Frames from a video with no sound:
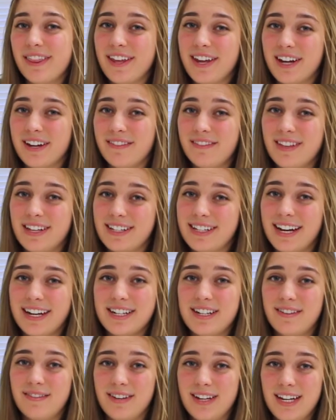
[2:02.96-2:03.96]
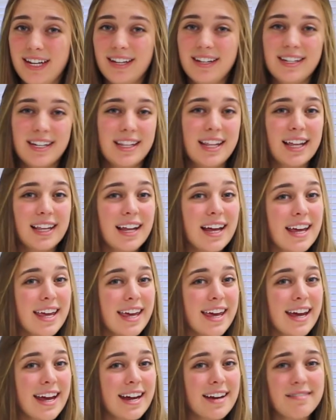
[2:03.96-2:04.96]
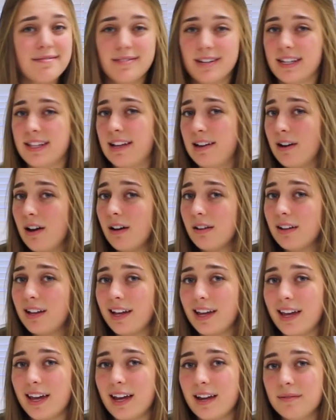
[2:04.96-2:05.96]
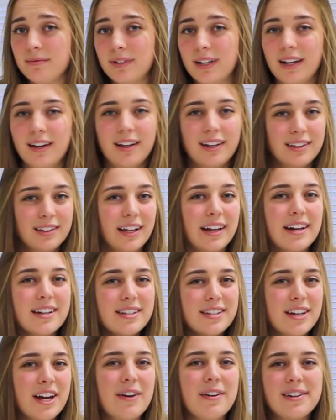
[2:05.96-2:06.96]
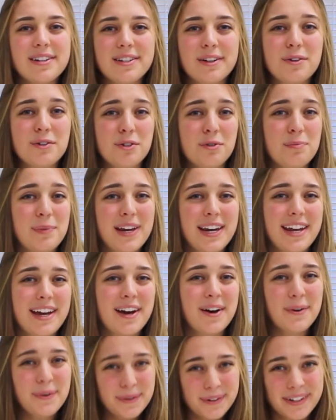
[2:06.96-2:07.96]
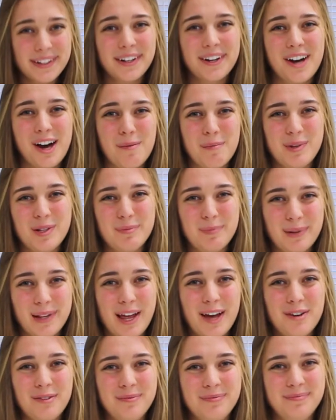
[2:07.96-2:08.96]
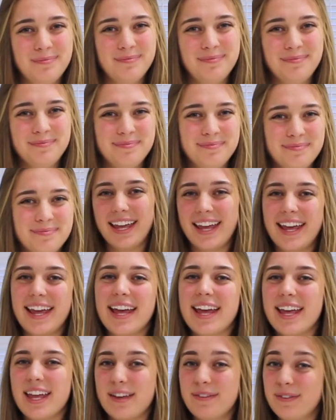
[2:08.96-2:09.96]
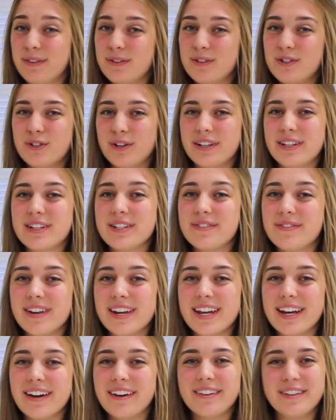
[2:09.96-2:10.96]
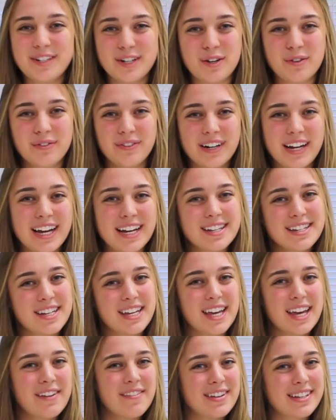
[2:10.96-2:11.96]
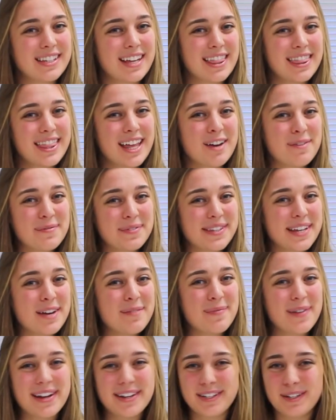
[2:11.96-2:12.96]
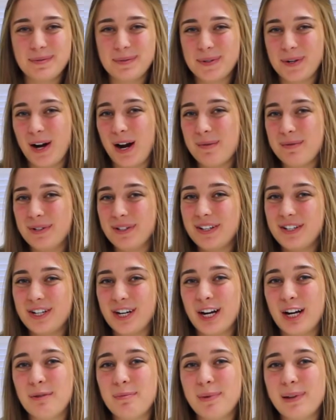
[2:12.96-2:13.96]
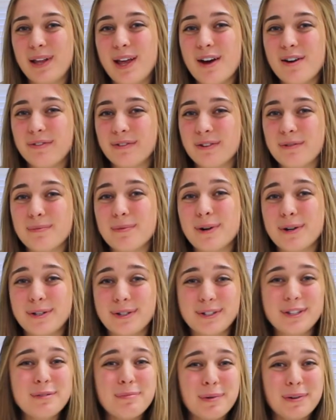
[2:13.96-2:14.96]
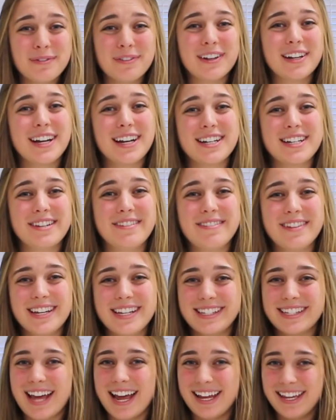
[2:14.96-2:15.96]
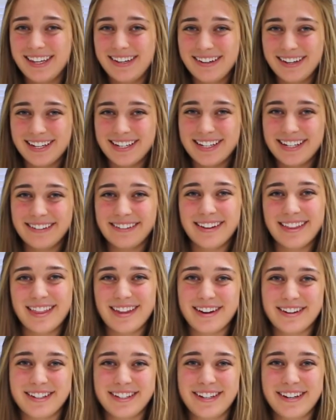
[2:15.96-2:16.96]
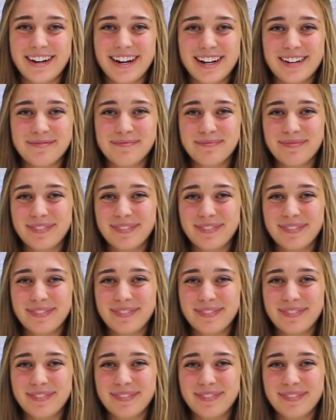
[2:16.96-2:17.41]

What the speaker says: think of this activity? Did they like it? Did they not like it? Let us know on social media or in the comments below. If you enjoyed this video, don't forget to give us a thumbs up and subscribe to the channel below for more super fun activities that you can do with your student.